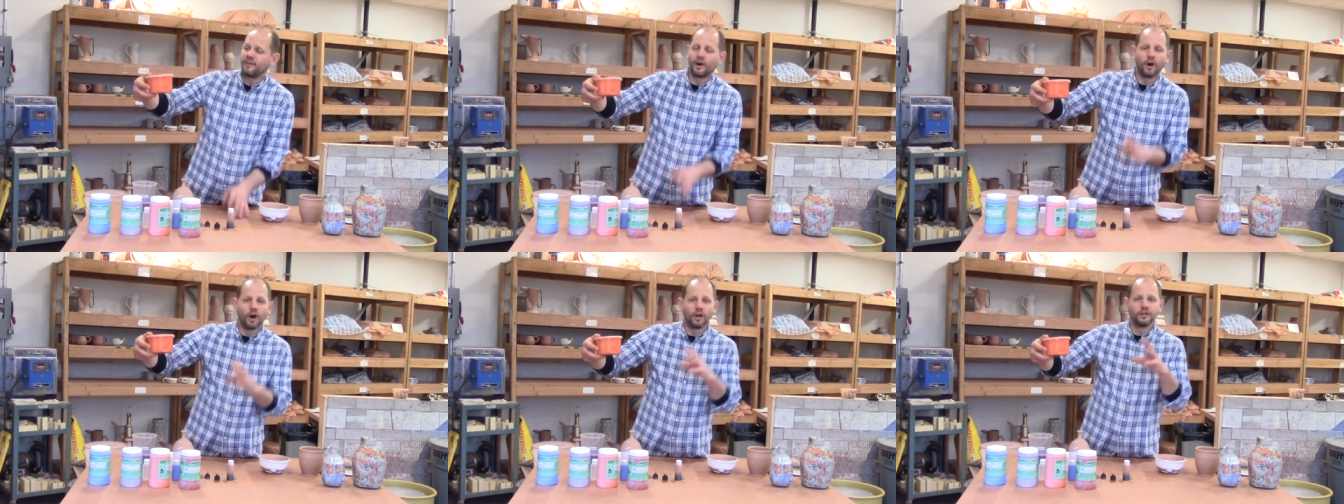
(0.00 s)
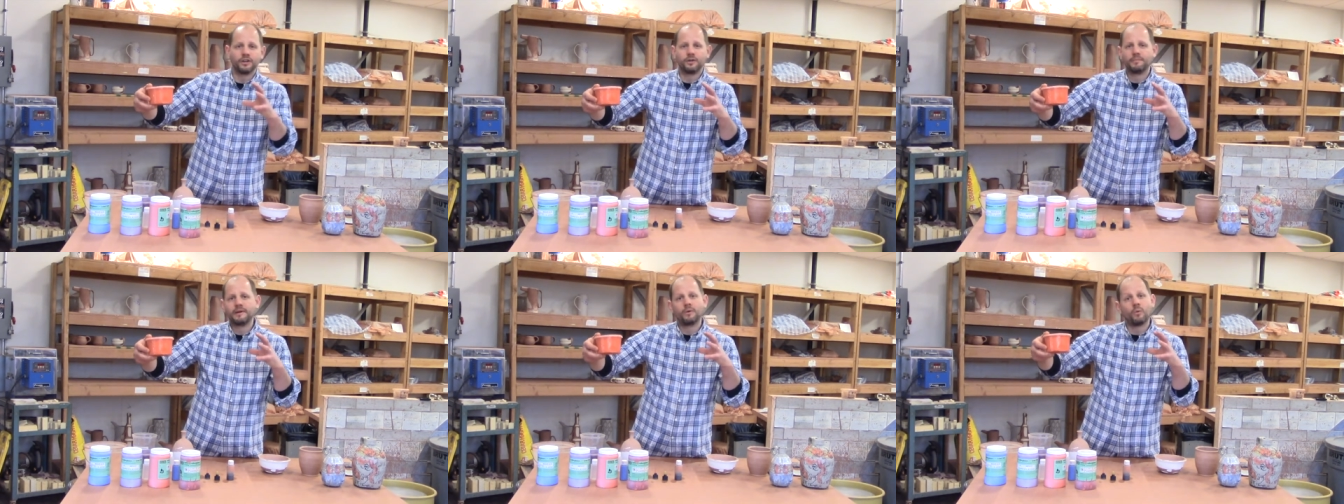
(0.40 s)
and they're
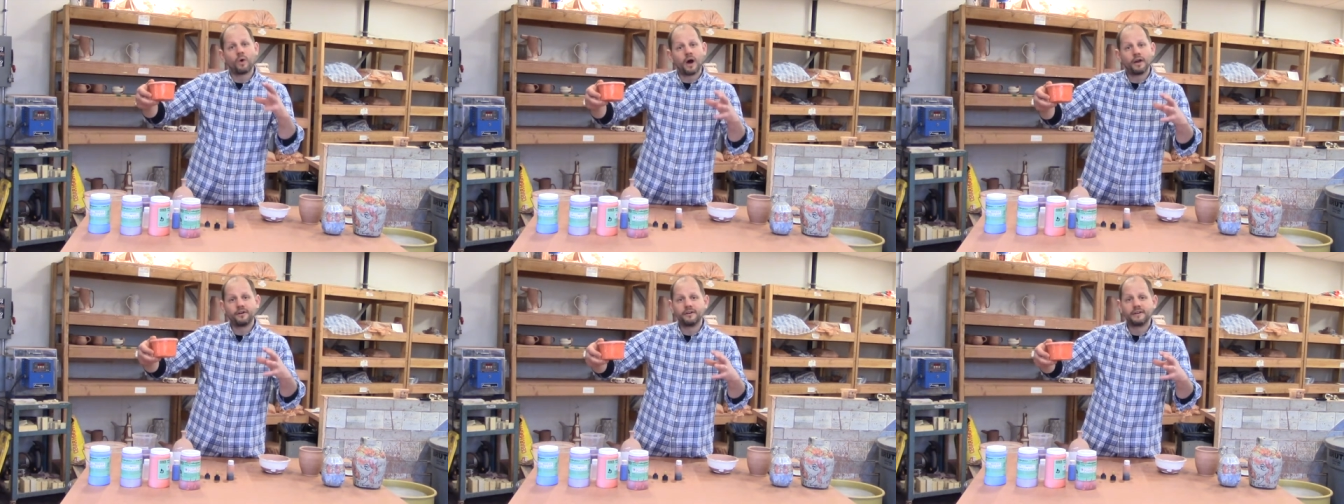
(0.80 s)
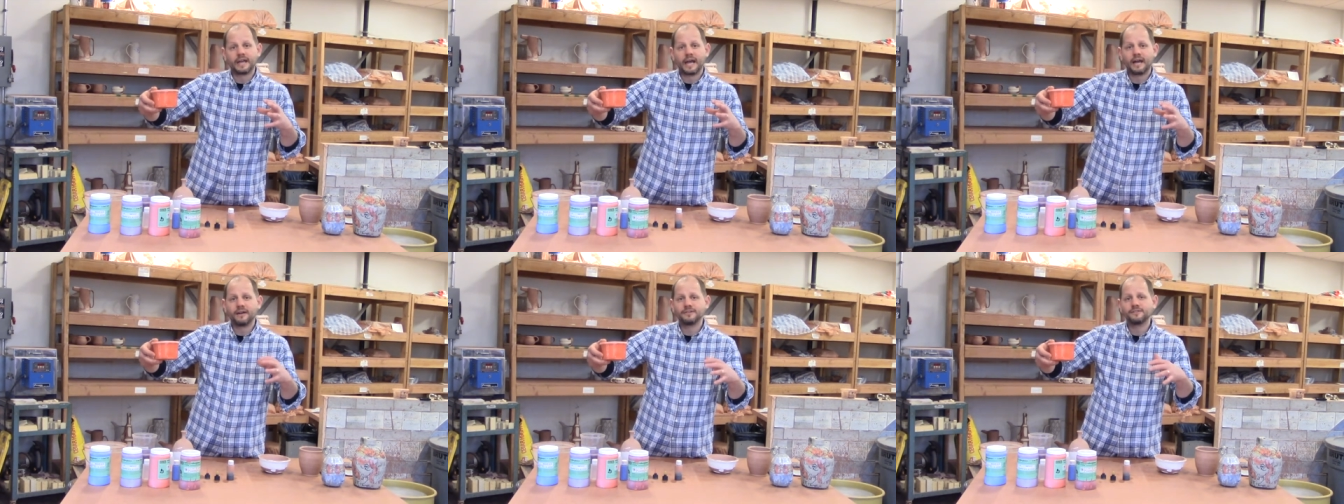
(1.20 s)
a little bit
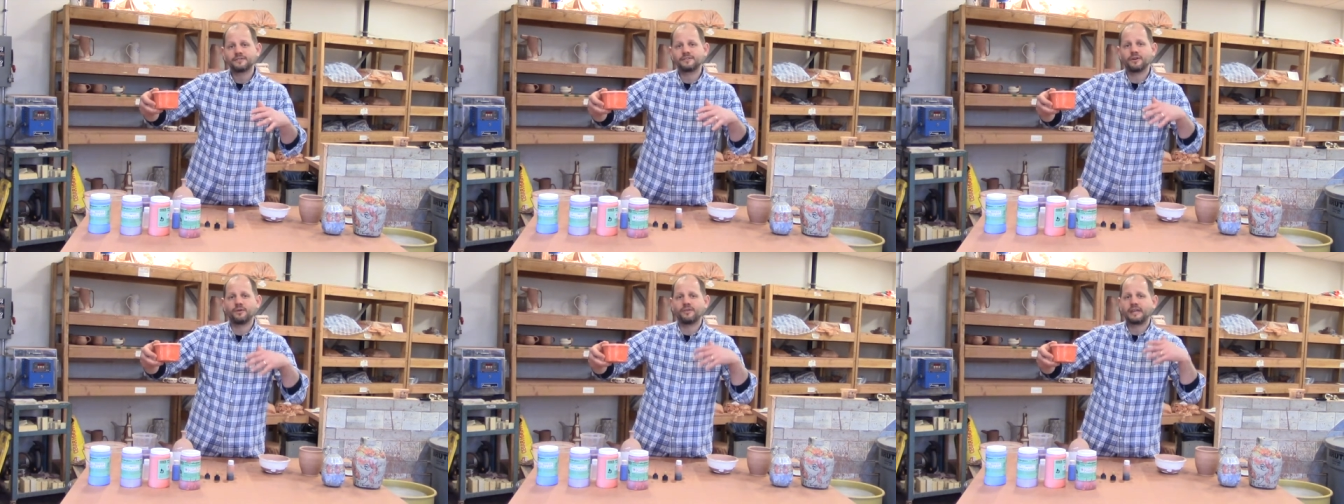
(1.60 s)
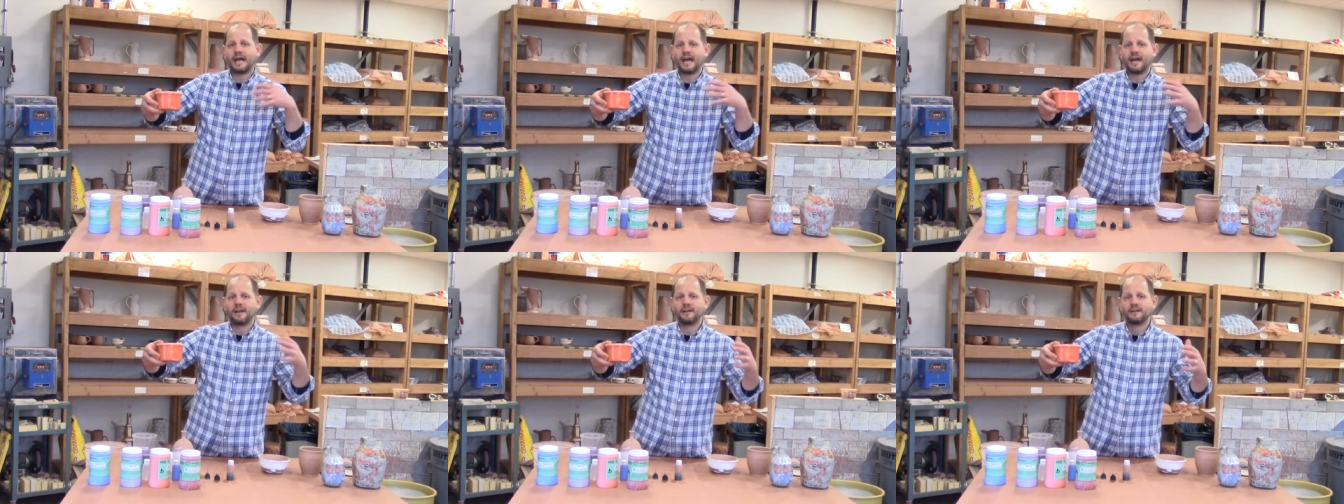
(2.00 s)
watered down
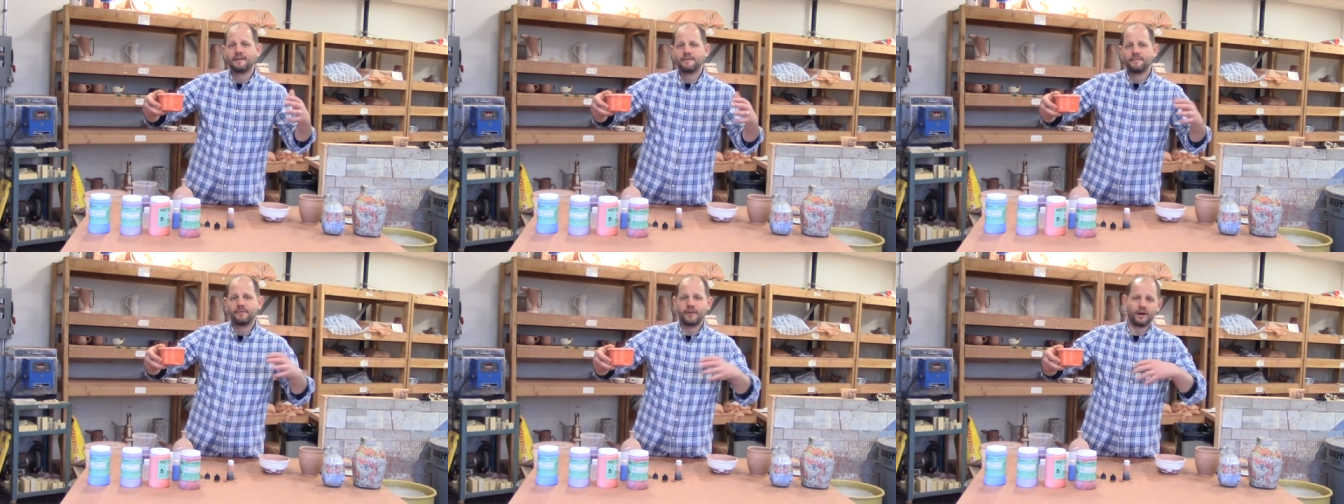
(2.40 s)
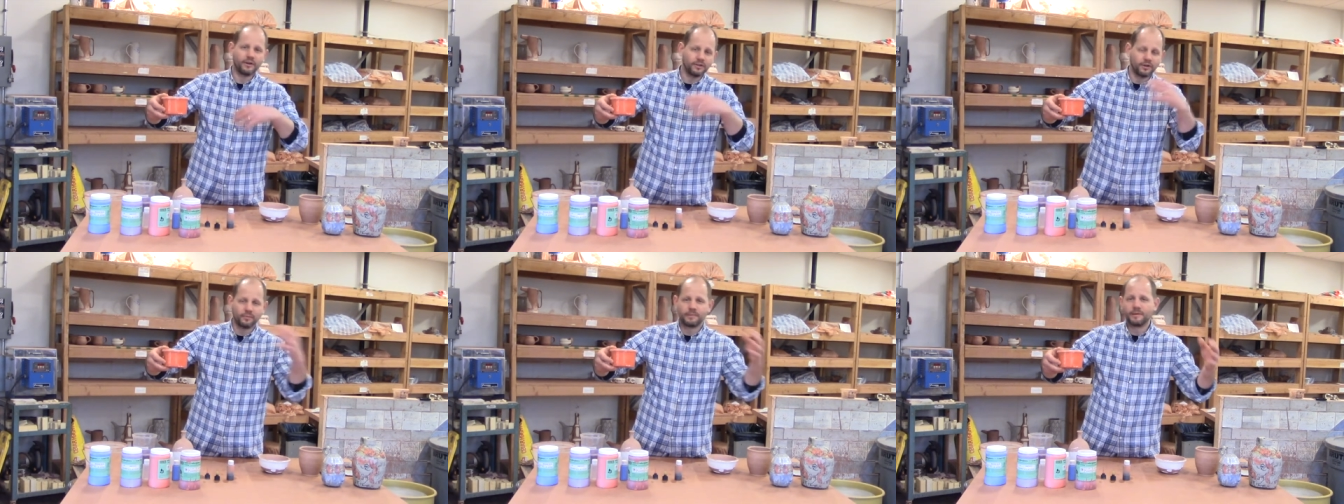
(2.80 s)
so that
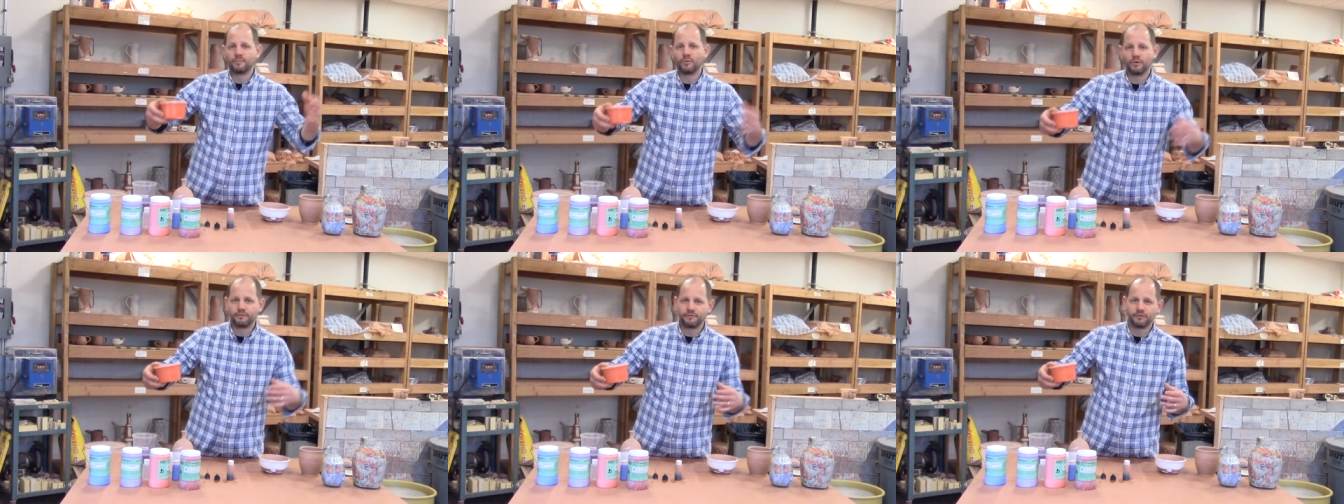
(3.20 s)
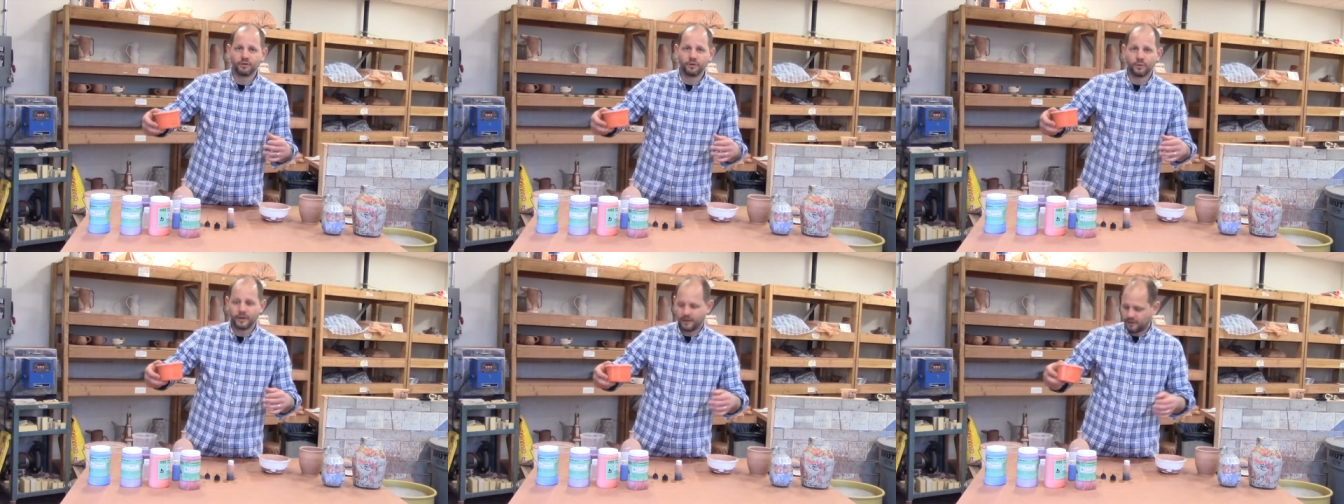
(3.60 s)
they're a little bit more
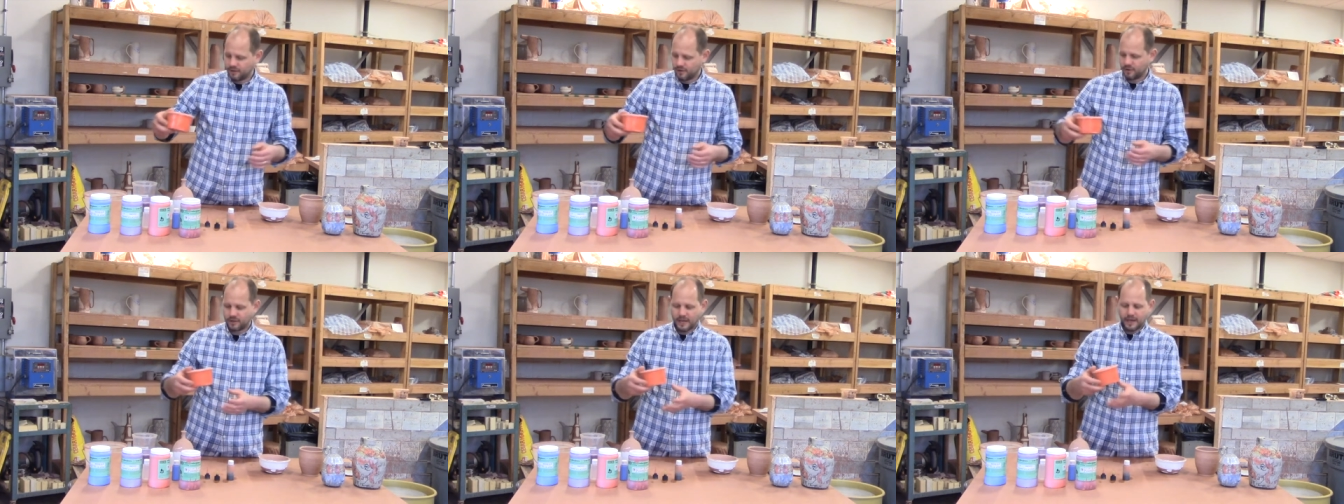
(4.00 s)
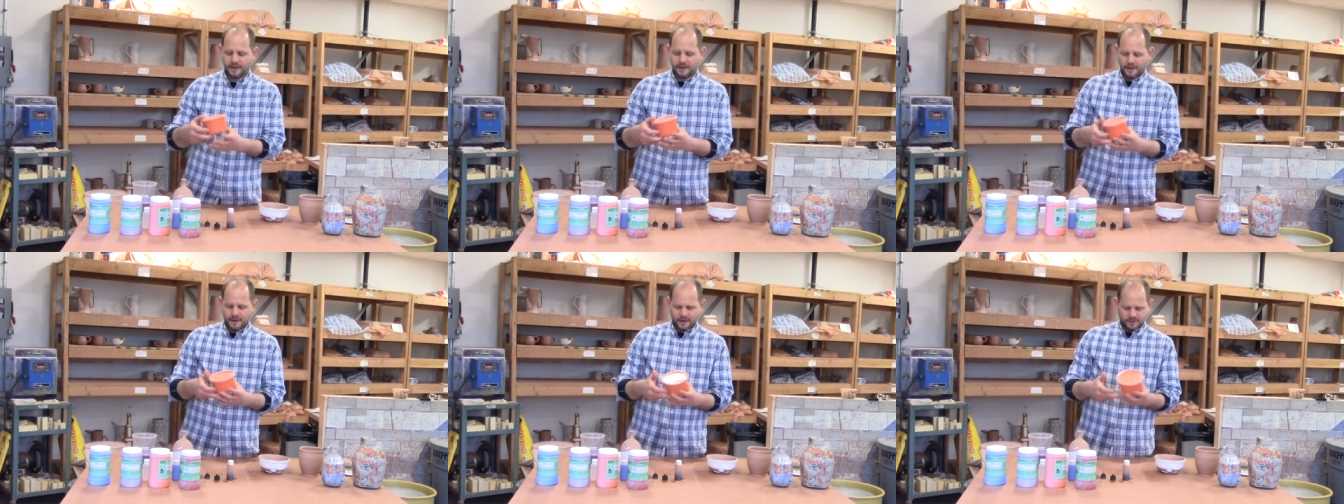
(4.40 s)
fluid,
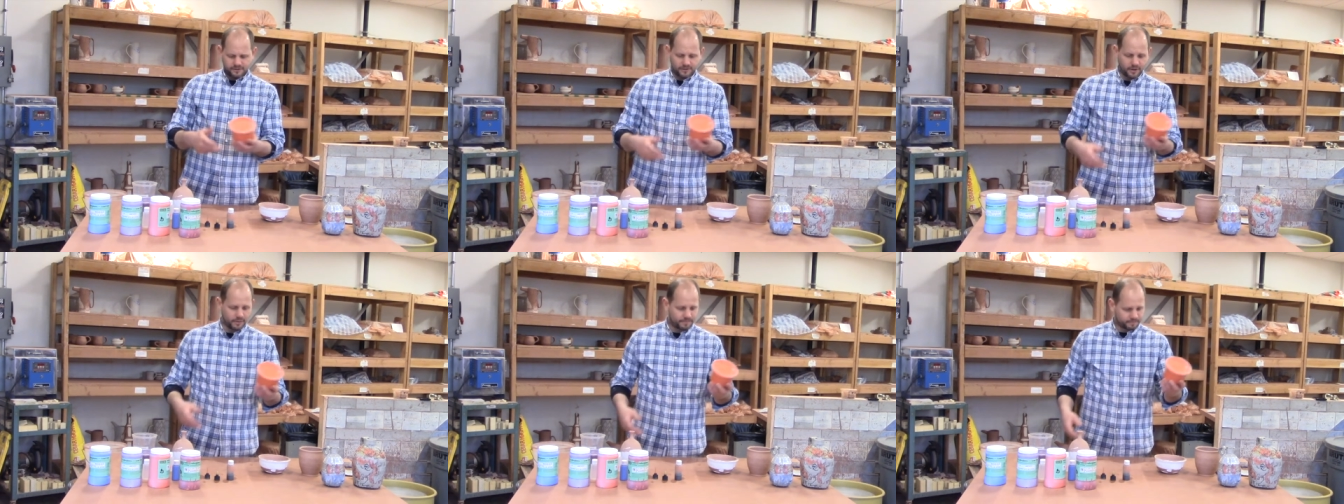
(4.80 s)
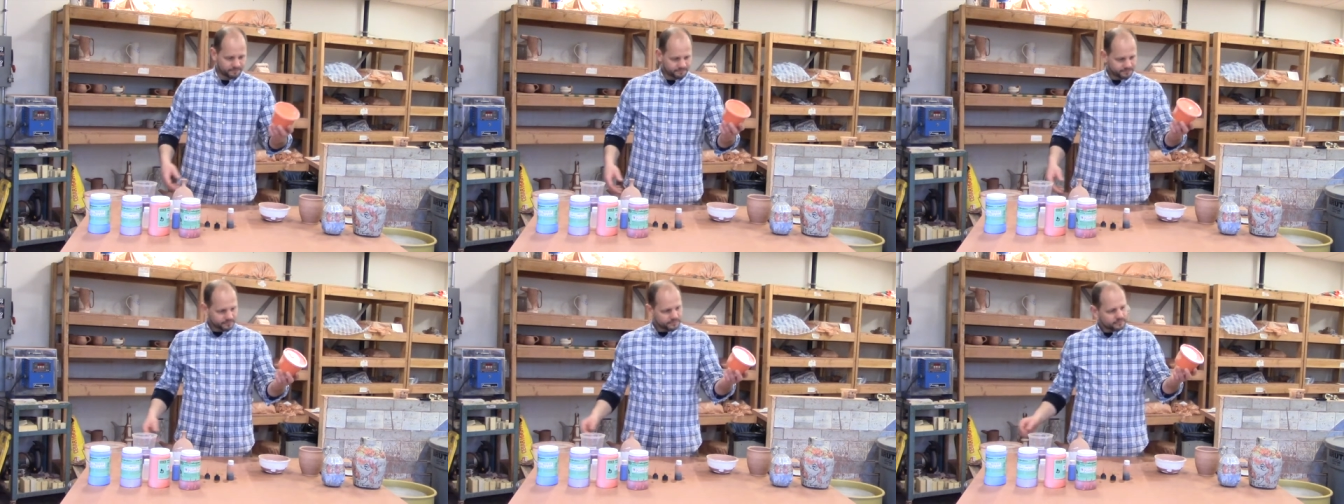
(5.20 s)
okay?
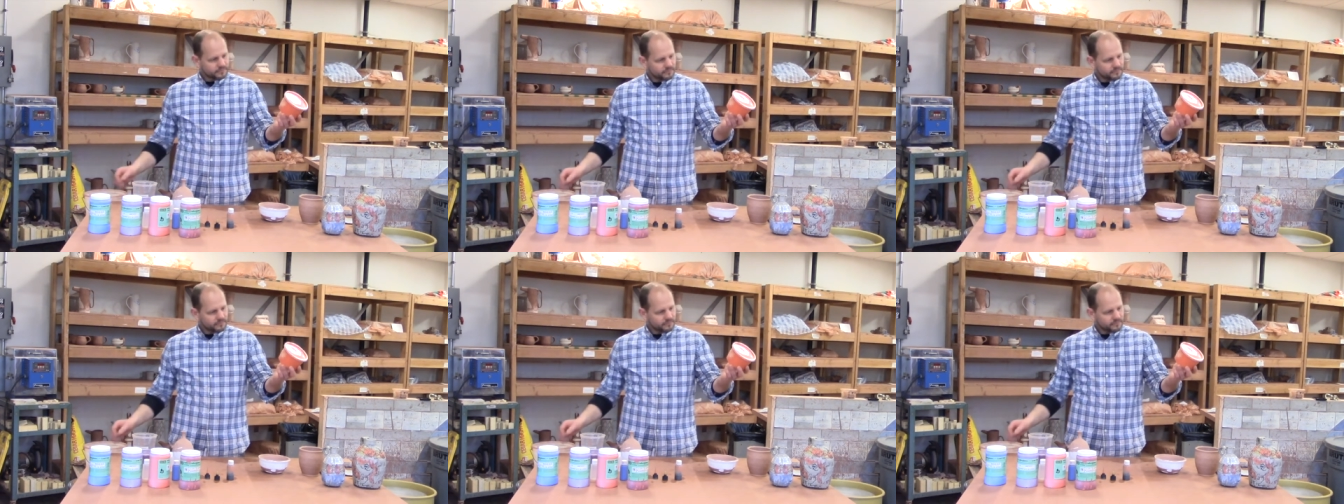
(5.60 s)
So